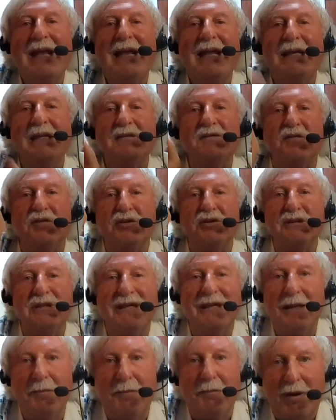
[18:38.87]
It is
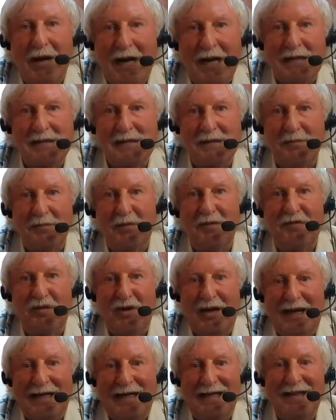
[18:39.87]
virtually impossible
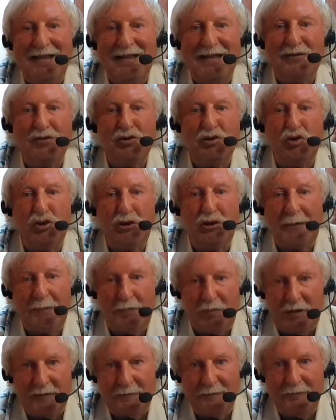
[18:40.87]
for anything
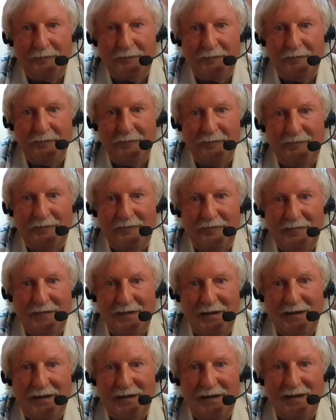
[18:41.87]
cheap
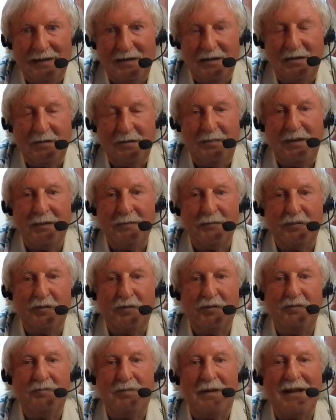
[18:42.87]
to be
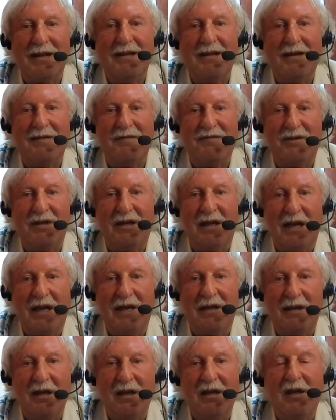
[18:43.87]
approved by the
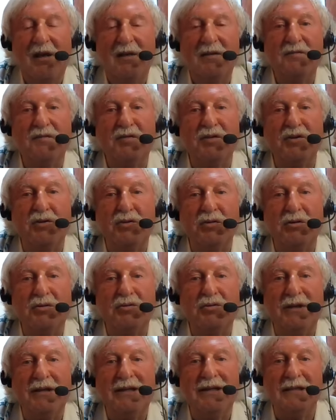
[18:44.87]
FDA to
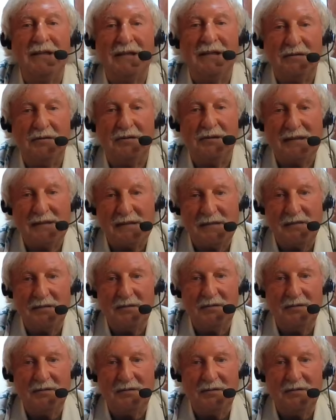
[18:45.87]
treat an illness
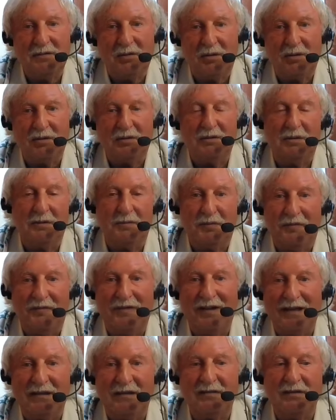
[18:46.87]
or to
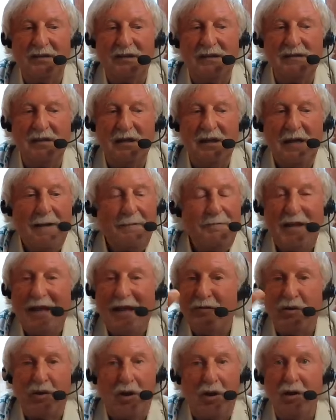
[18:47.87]
prevent illness.
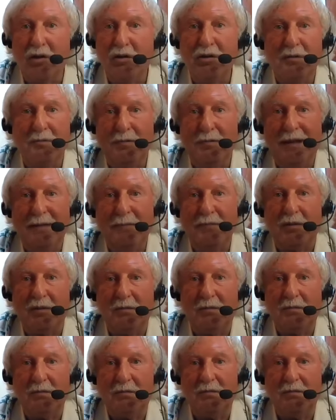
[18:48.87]
And they're all good people.